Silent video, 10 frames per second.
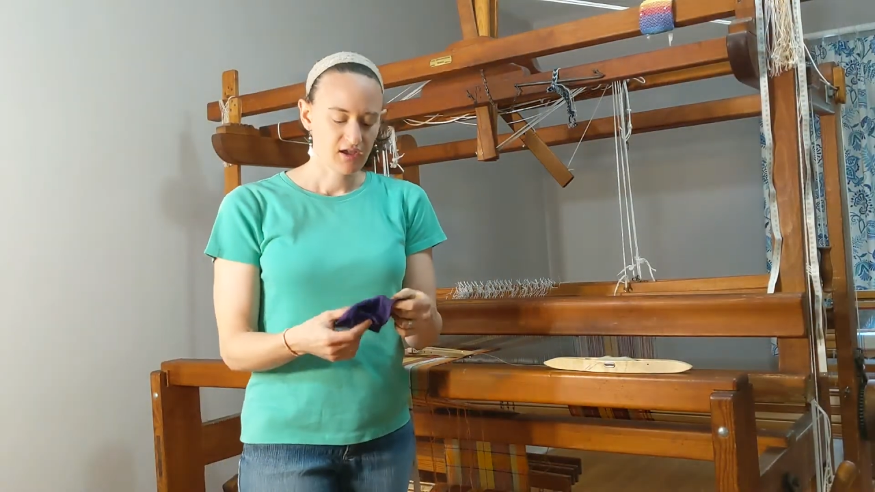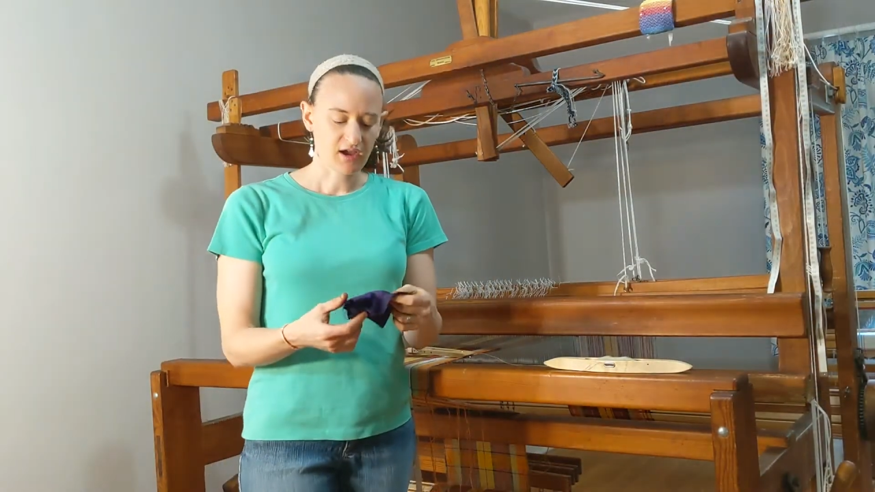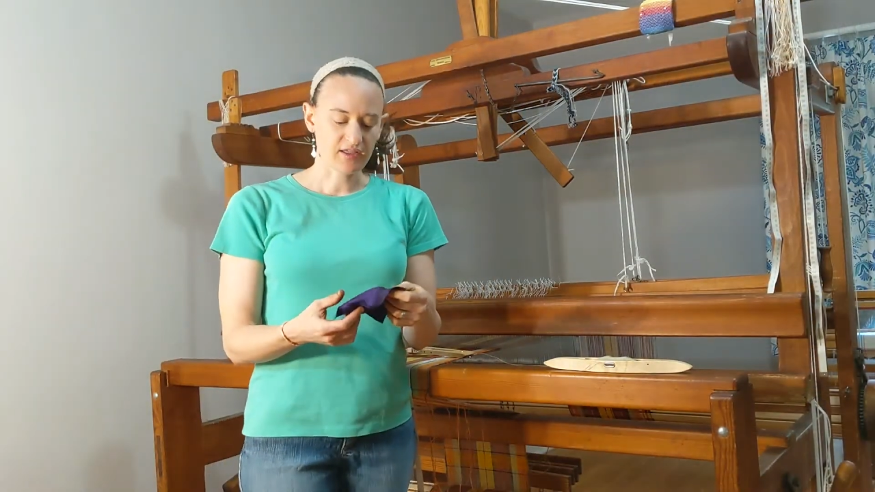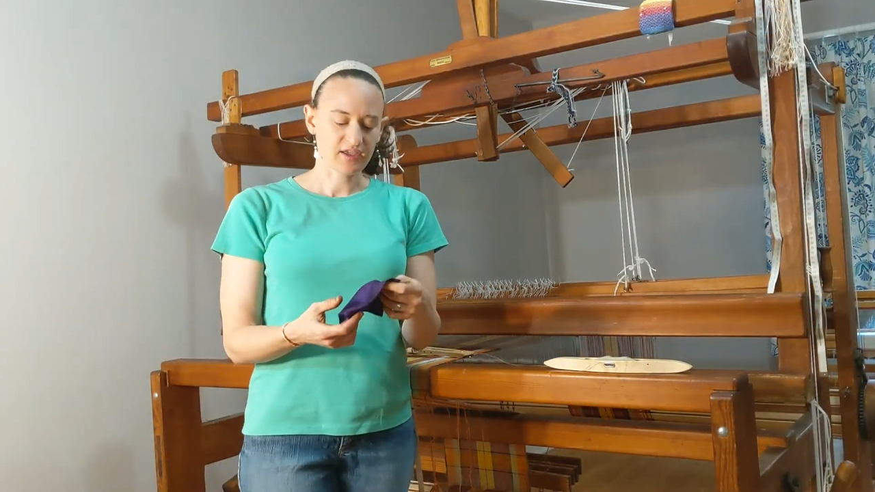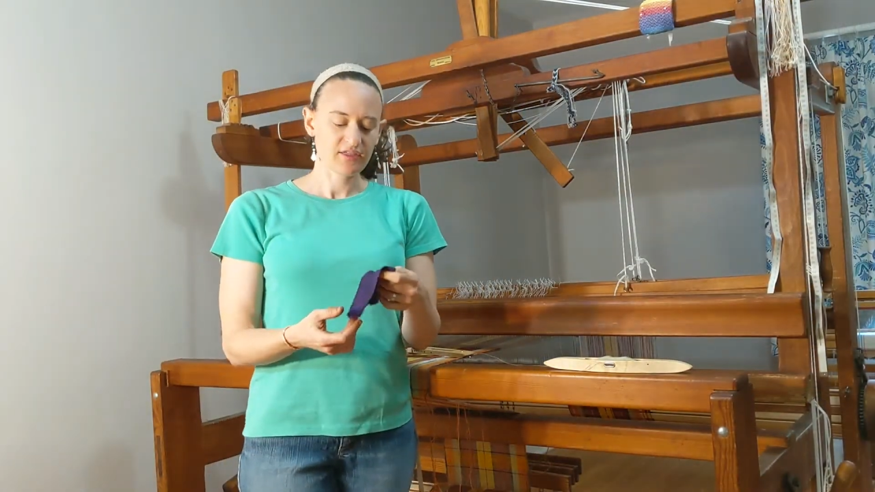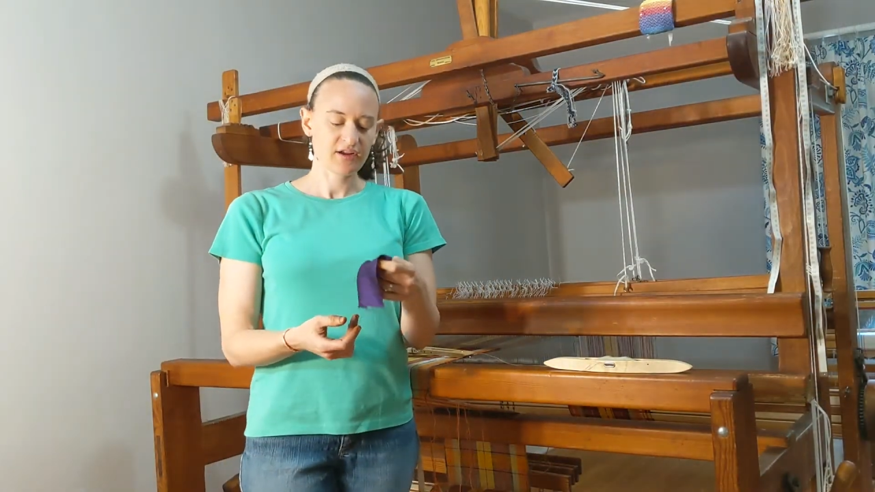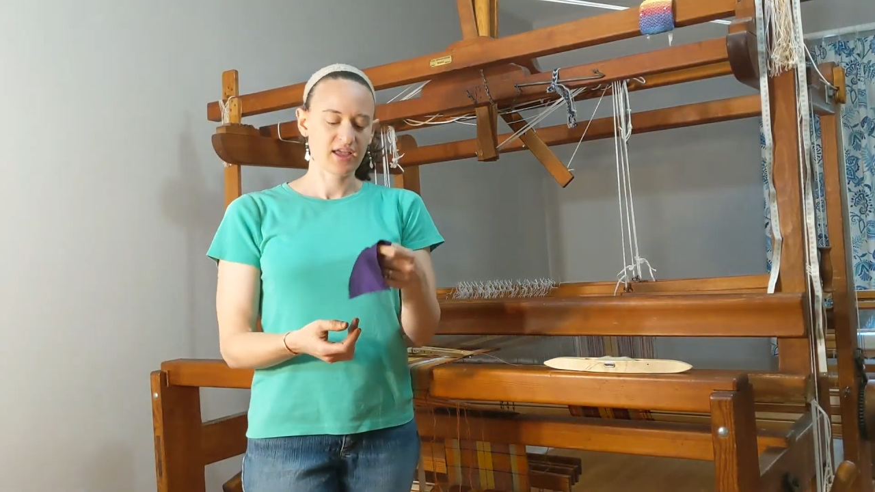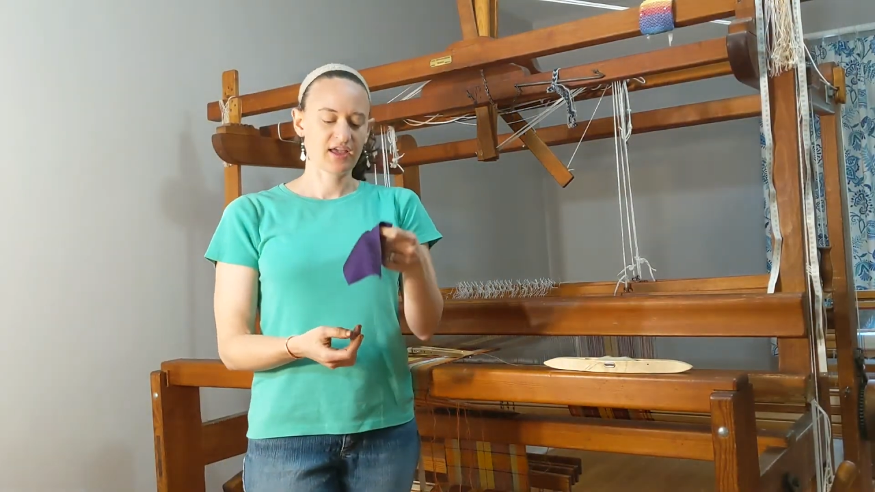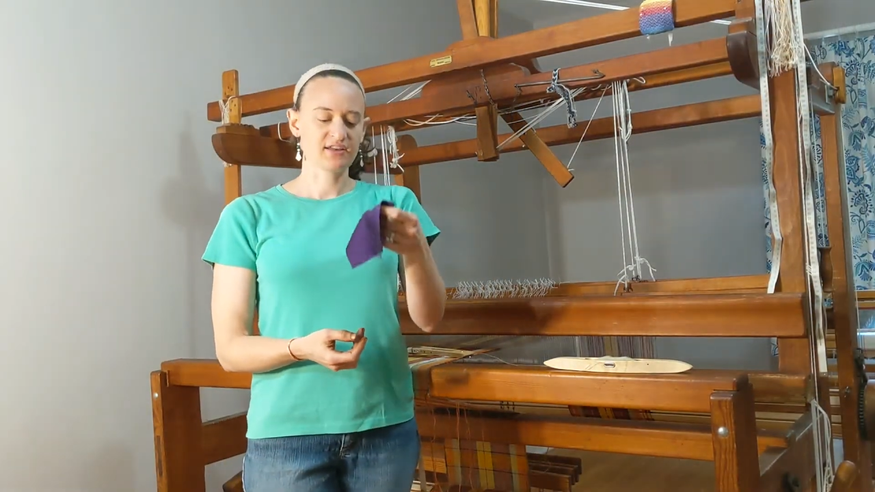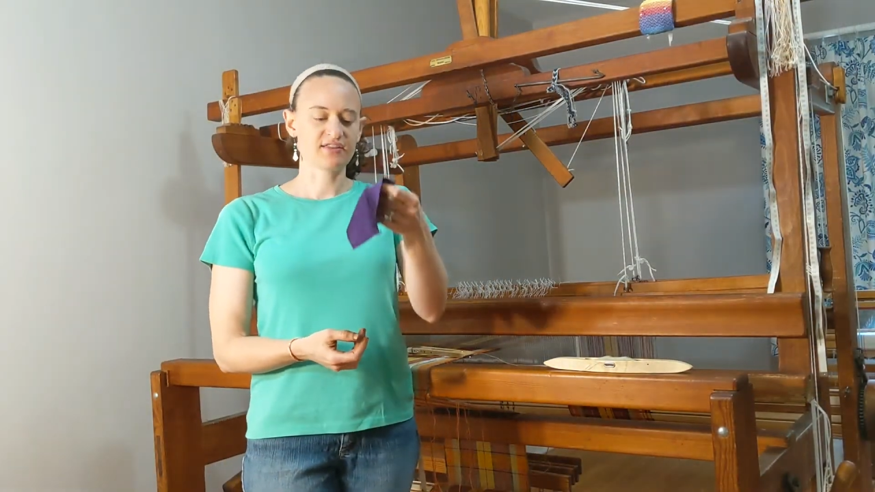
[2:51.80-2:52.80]
On the other
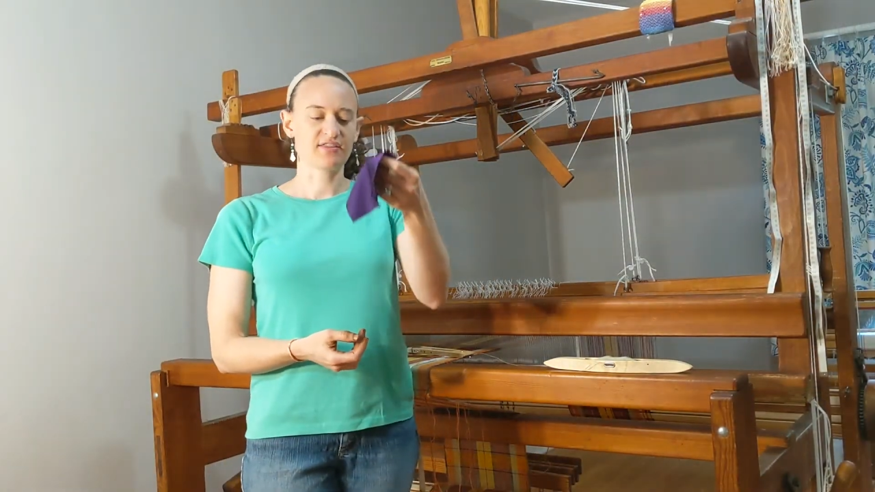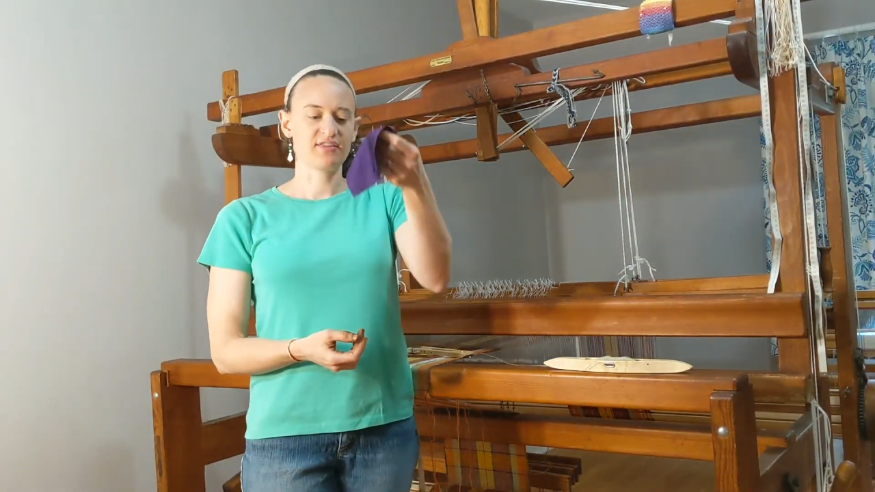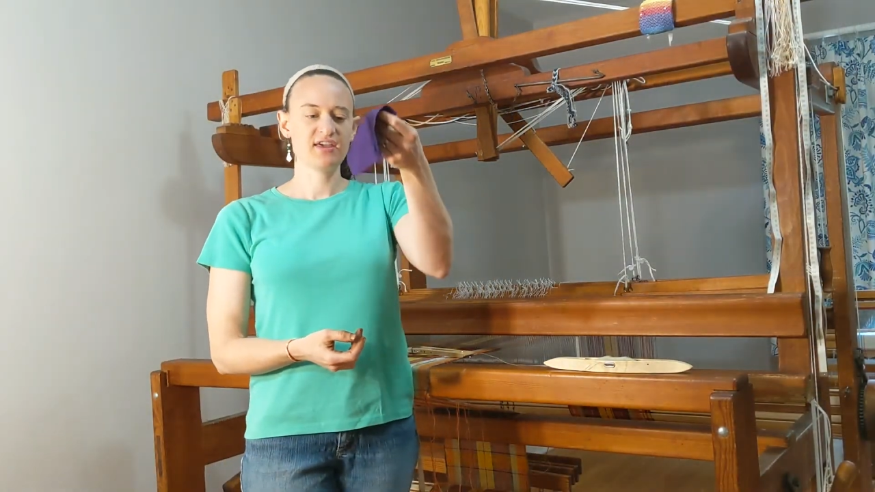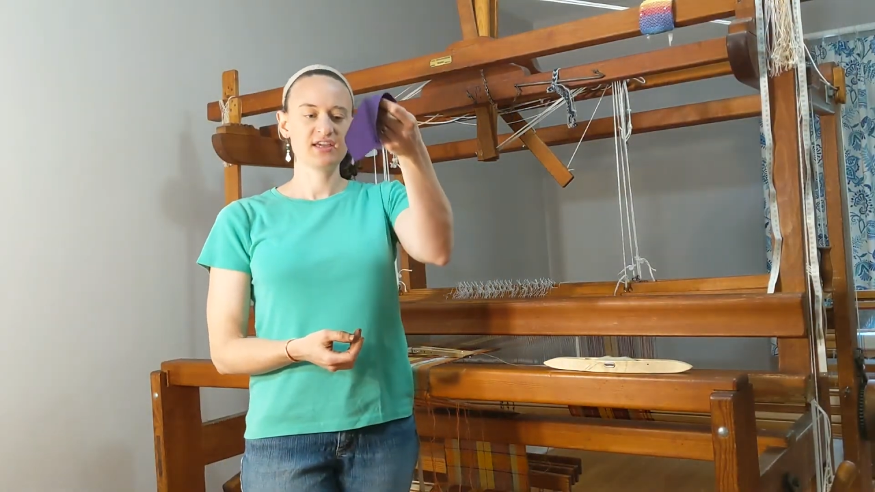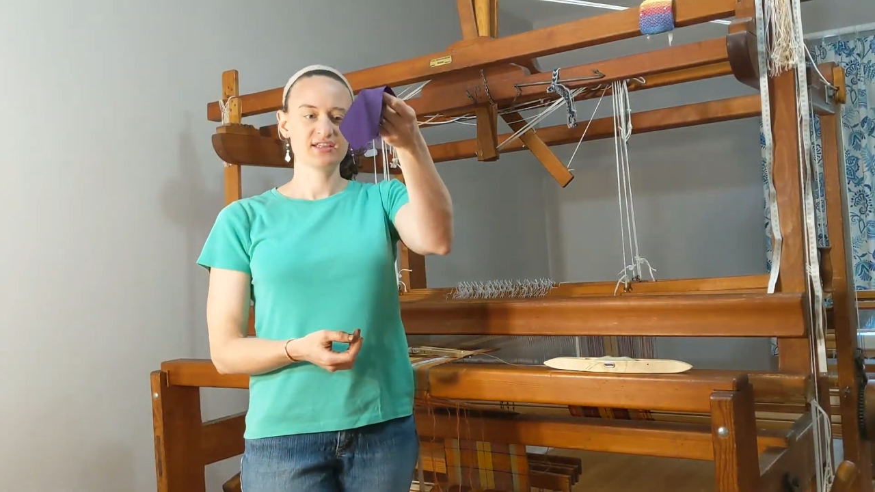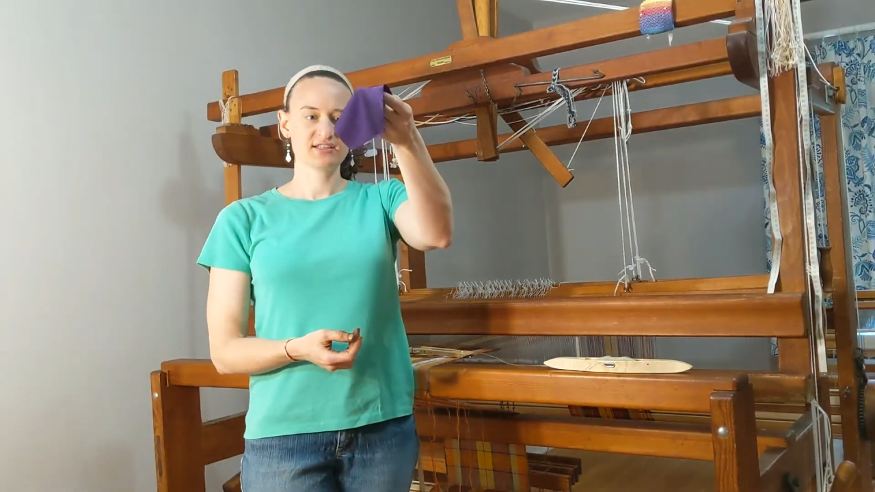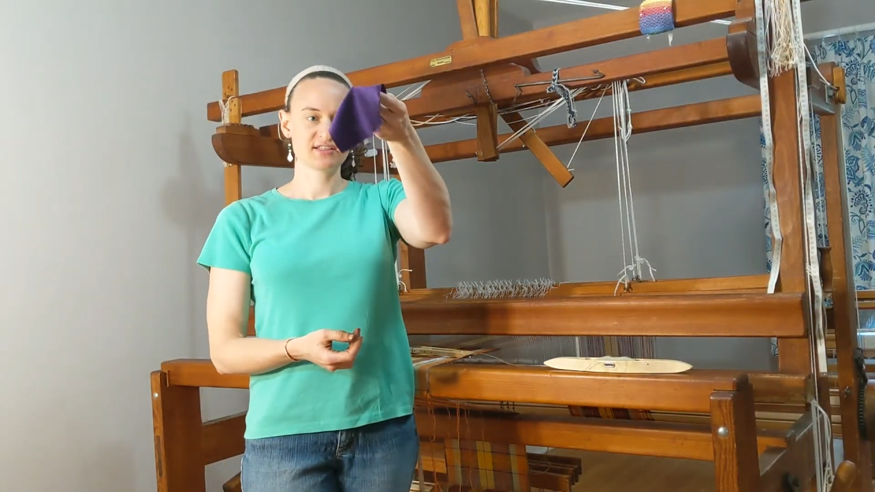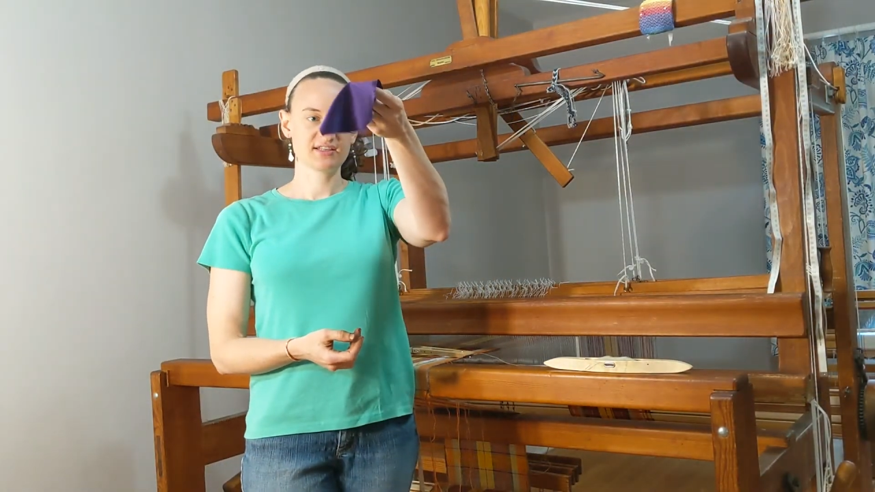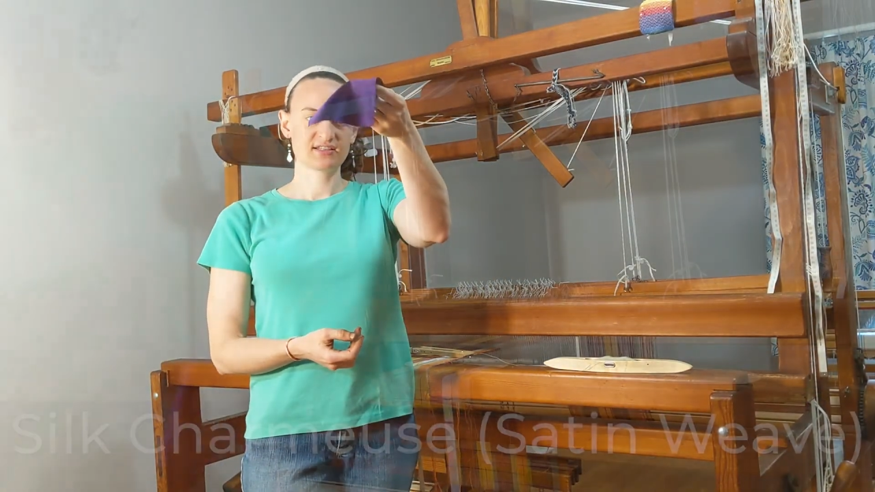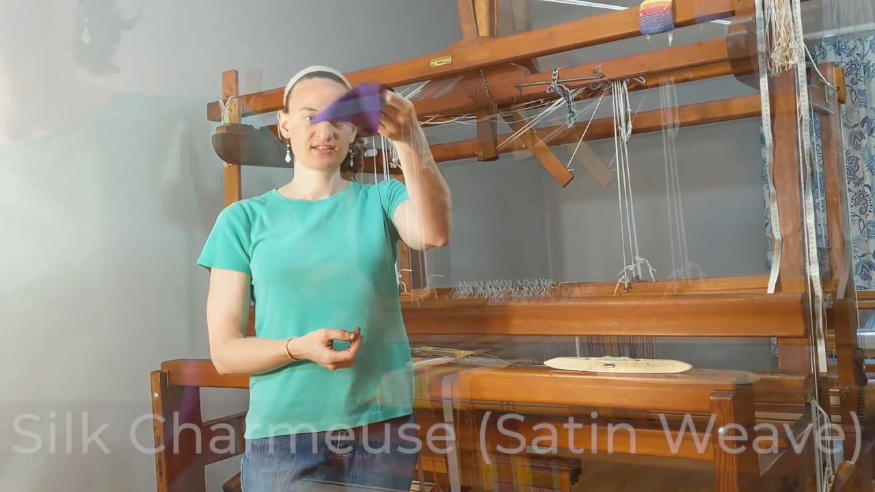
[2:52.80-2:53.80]
hand,
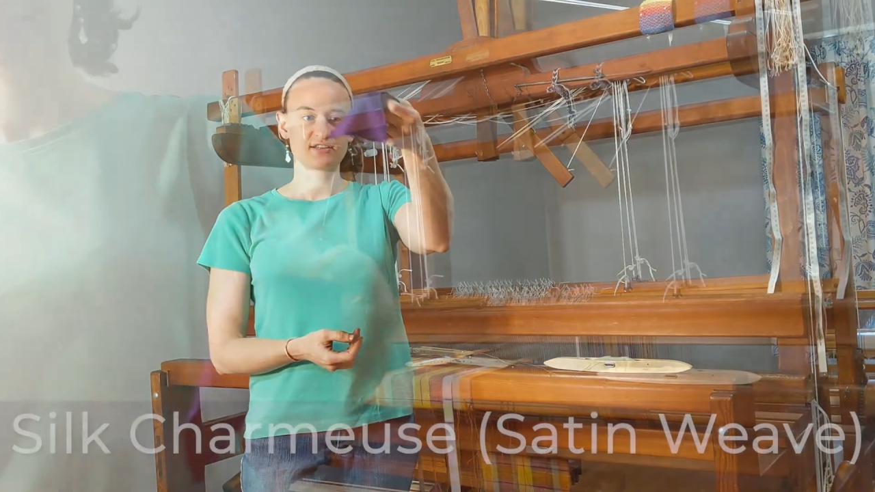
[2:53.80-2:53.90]
this is